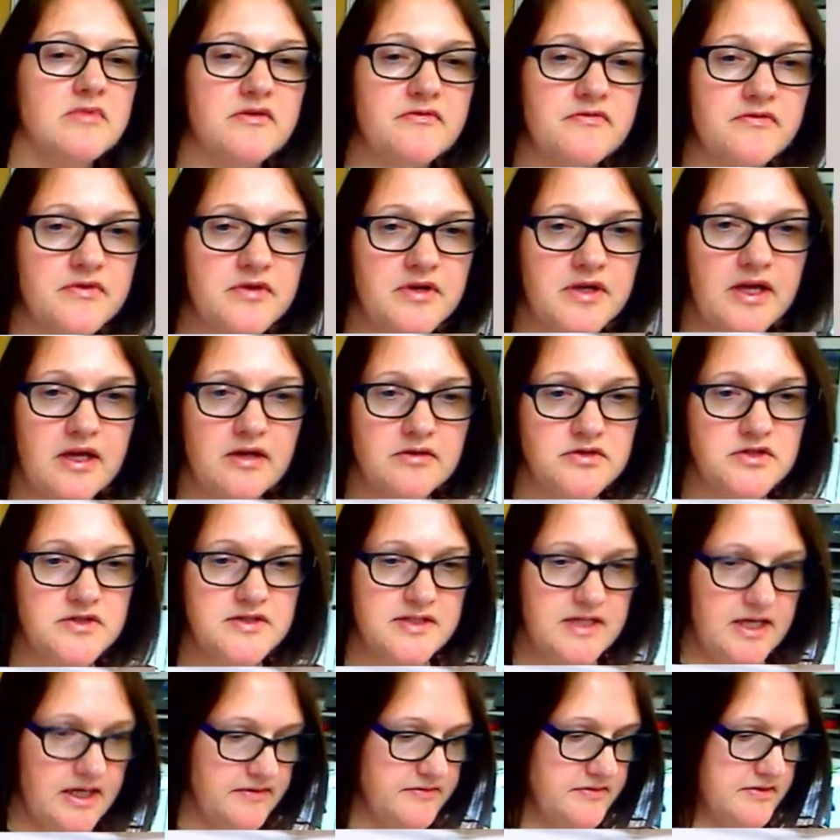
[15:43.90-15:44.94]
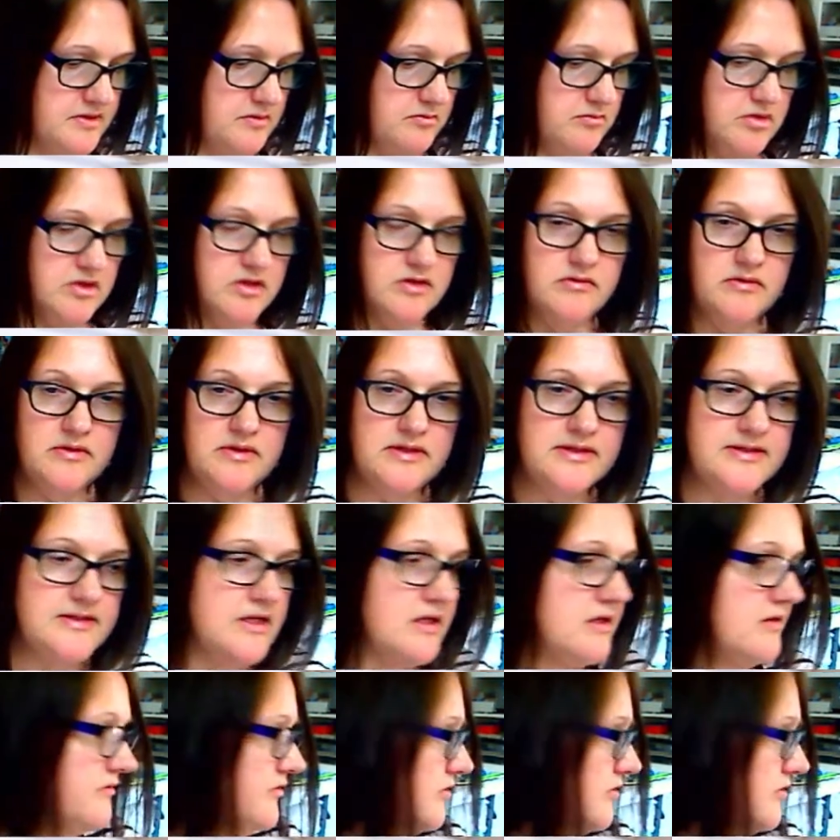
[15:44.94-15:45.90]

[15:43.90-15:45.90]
for now, just to have some blue in the center of your